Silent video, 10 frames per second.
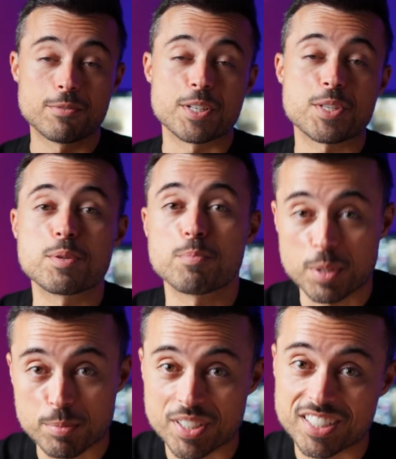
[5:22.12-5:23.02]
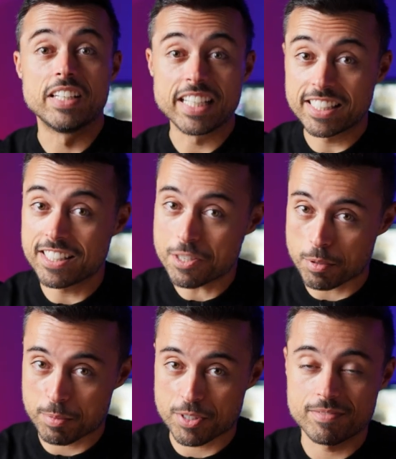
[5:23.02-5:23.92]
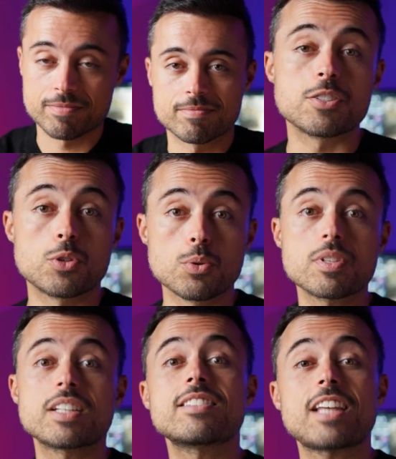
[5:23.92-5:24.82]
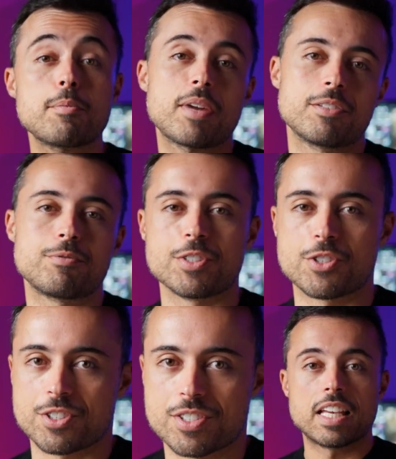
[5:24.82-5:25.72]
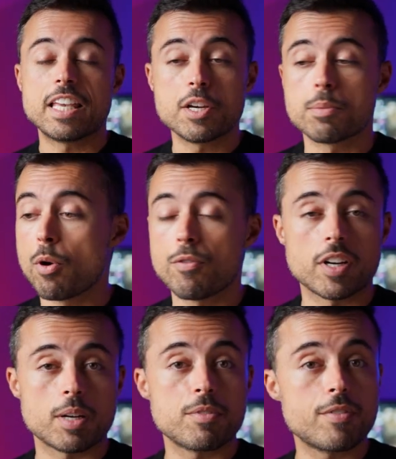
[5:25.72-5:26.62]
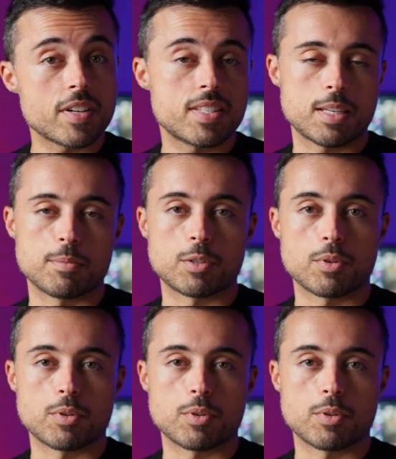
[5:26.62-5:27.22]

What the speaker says: versus Premiere. Link in the description. Editing tools and timeline features. Here, both are gonna be very similar,